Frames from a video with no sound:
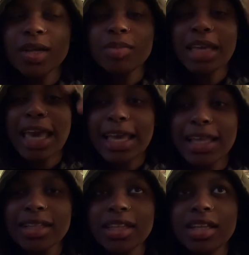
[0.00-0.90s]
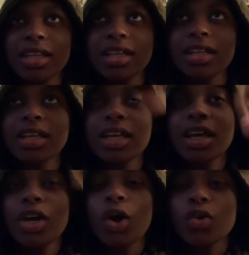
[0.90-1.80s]
Kate, the
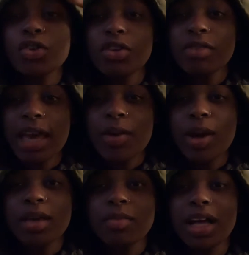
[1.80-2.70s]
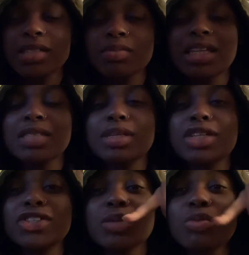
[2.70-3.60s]
owner of KYM Cosmetics,
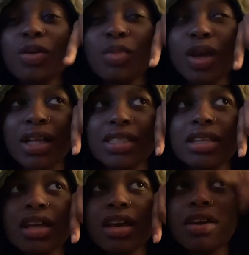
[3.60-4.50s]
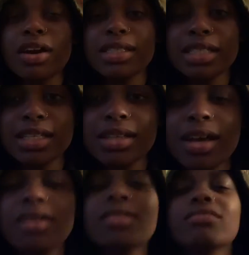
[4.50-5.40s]
because she put me onto that on
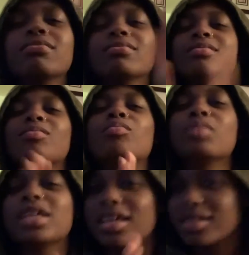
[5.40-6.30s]
TikTok. Bless